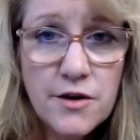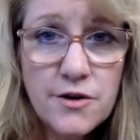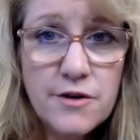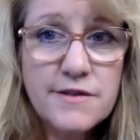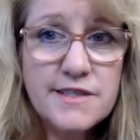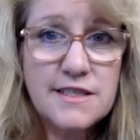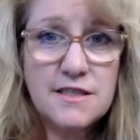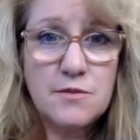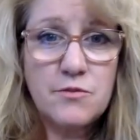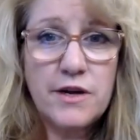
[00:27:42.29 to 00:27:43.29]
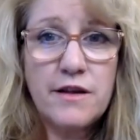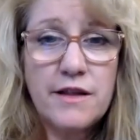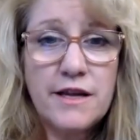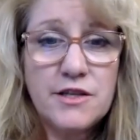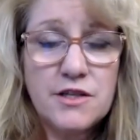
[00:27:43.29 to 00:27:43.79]
nervous system
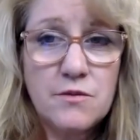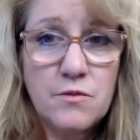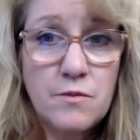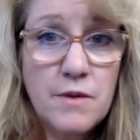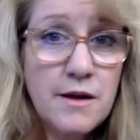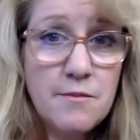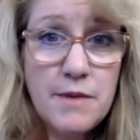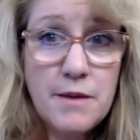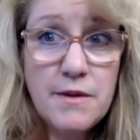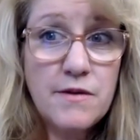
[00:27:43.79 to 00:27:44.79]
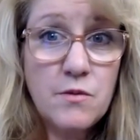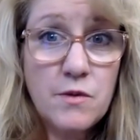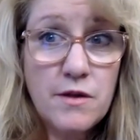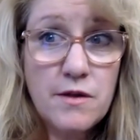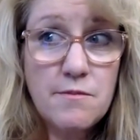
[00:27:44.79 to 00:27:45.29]
regulation, maybe even with